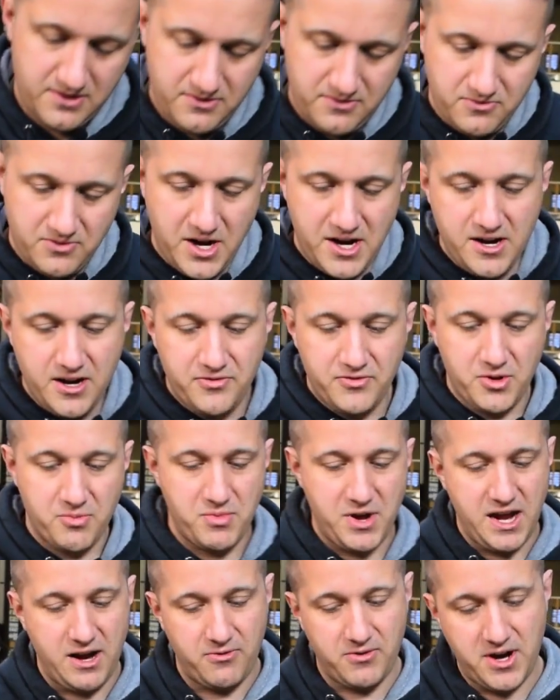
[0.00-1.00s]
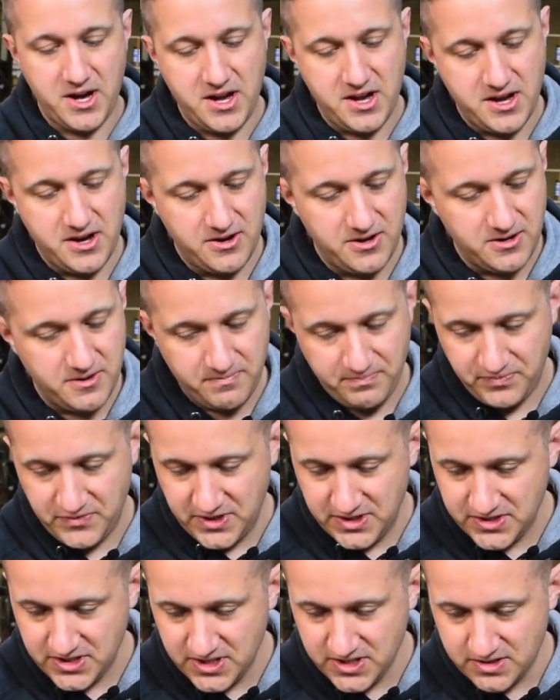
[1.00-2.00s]
right off the bat right here,
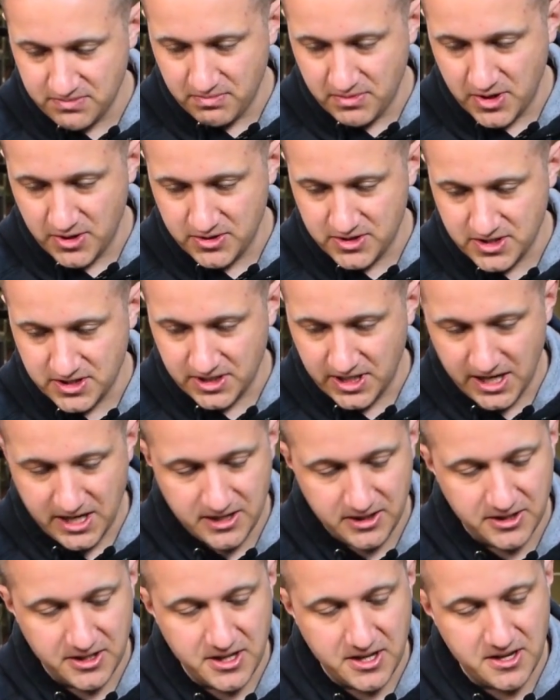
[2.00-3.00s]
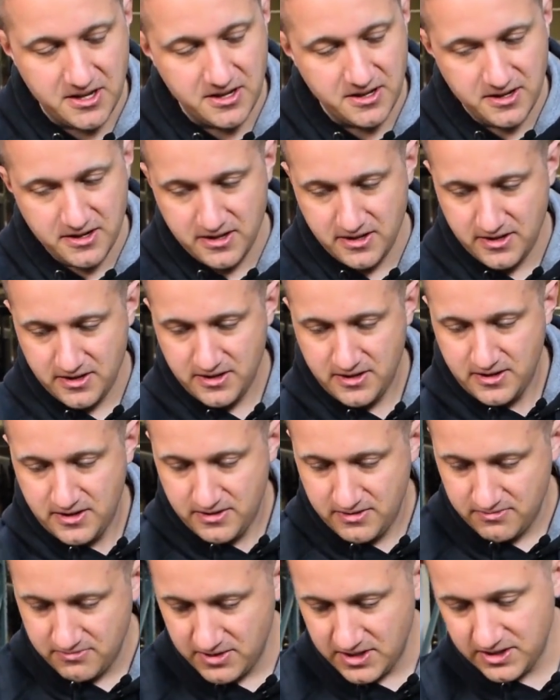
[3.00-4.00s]
this is most likely,
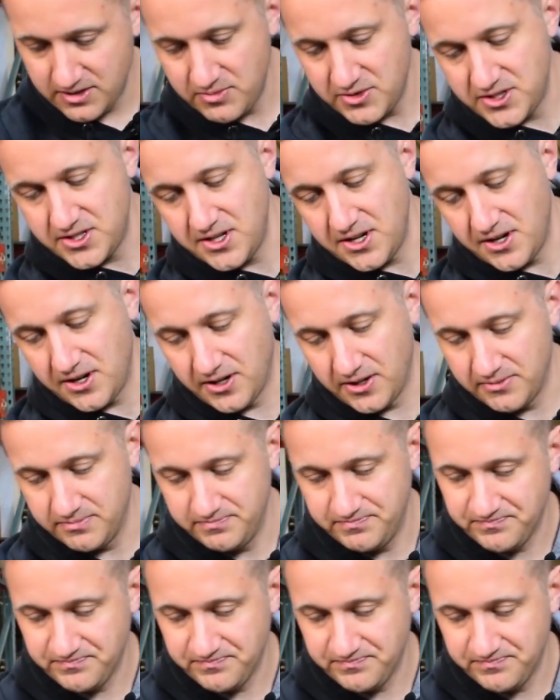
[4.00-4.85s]
well, let me see here.